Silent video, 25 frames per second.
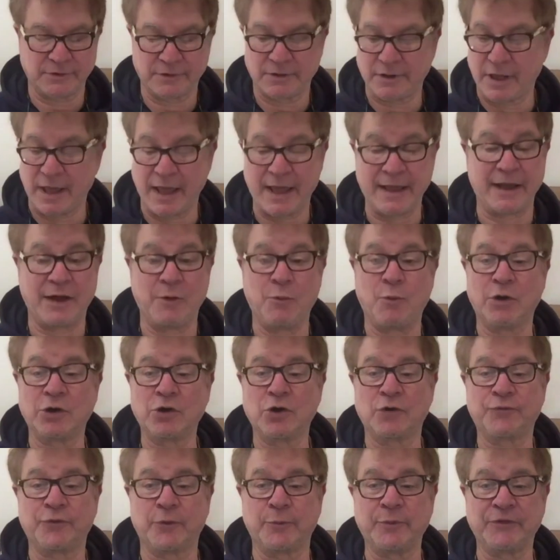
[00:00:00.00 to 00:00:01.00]
Hey, I
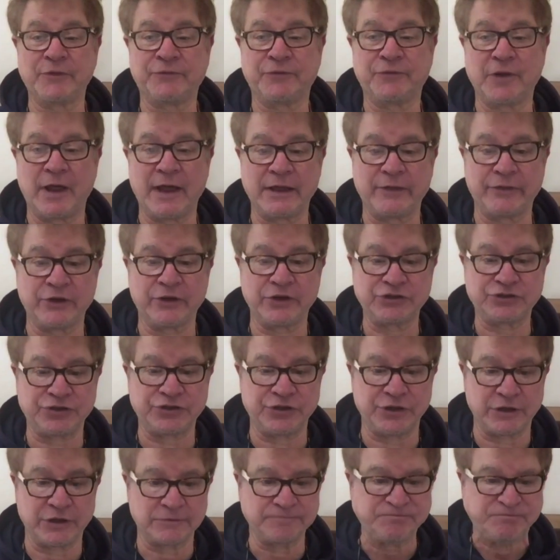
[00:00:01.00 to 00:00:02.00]
wonder if we'll be flying this
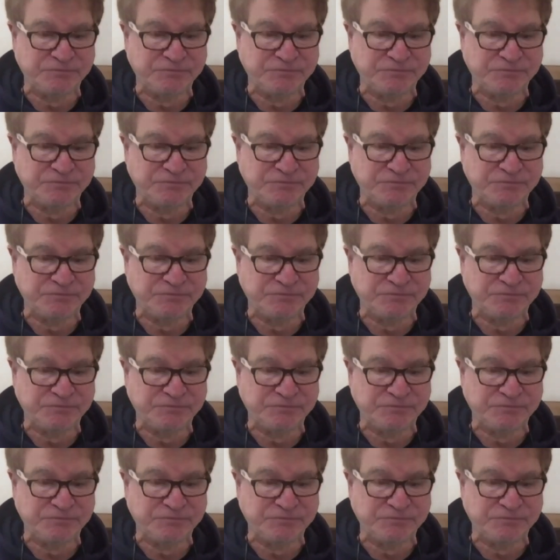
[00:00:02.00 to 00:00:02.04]
year.